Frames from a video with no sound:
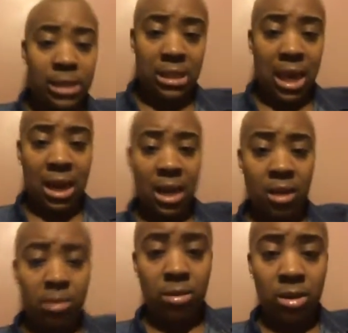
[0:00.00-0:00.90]
See how that
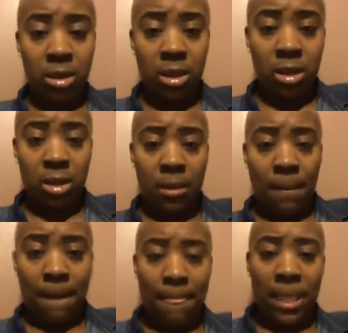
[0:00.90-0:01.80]
goes?
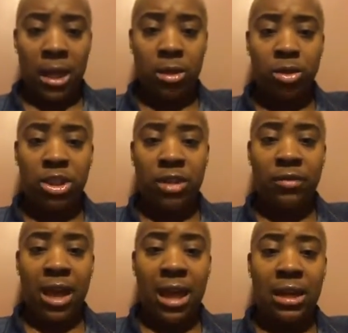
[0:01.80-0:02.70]
Illusion and
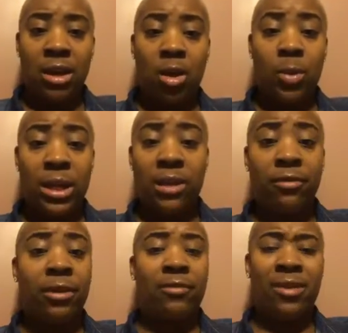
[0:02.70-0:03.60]
reality are way
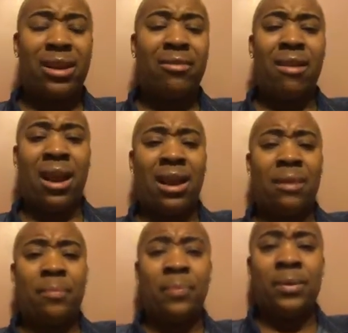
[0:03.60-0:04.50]
different. Fucking
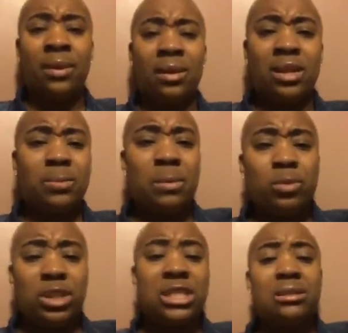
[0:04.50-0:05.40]
right. Because
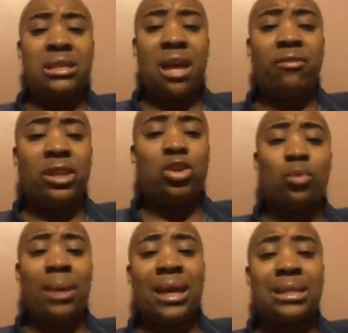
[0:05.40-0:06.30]
people just definitely
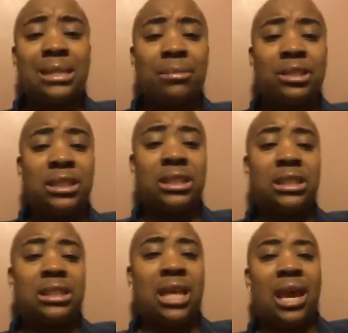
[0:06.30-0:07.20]
do make assumptions.
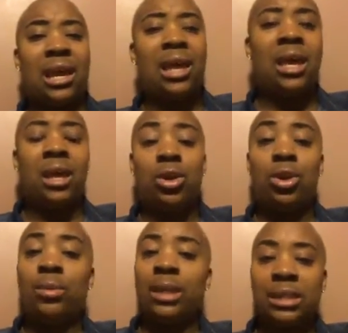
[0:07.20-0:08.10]
just like, you
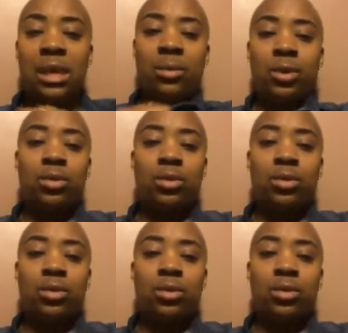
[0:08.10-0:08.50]
know what they say when